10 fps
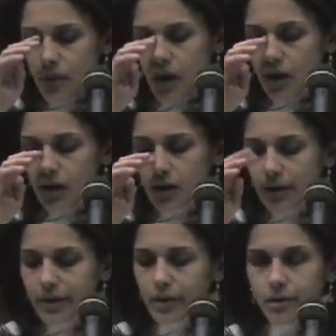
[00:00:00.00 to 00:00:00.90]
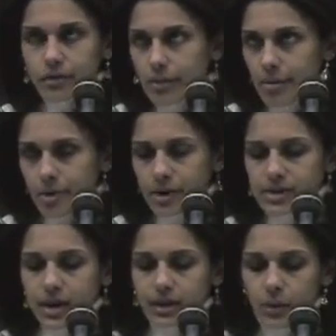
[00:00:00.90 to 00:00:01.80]
and I don't remember
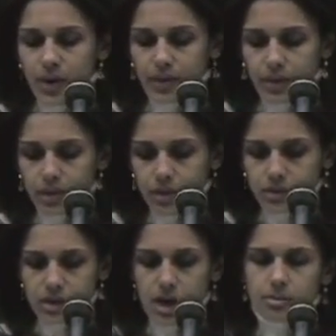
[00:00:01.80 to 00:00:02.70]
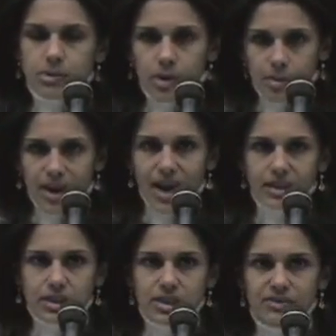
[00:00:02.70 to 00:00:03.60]
exactly when those times were, but I
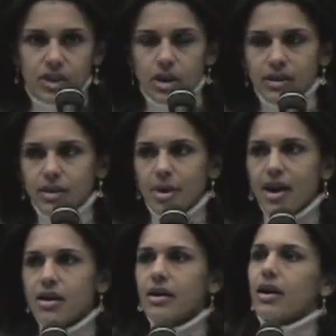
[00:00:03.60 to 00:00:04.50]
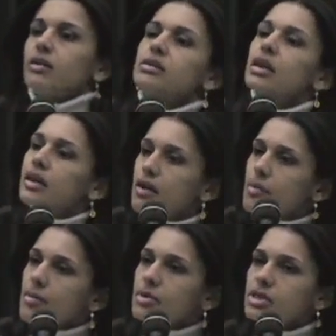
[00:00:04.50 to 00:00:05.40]
had the TV on in the background, and I
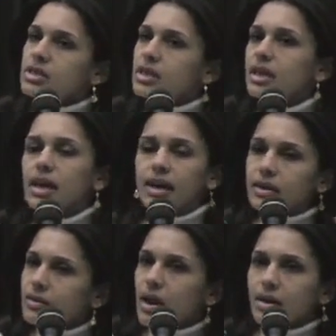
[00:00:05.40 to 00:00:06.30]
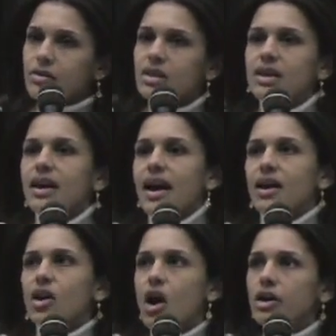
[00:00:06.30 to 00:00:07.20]
remember just thinking, I don't think I
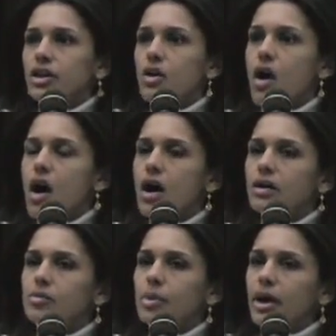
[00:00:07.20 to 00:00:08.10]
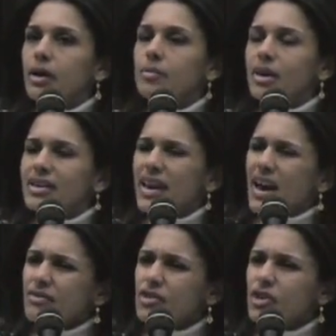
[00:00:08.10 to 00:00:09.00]
had audio on, but by the
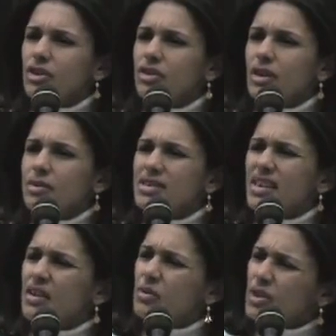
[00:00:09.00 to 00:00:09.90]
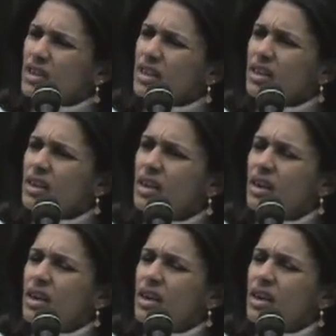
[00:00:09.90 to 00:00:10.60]
afternoon, I was like, really?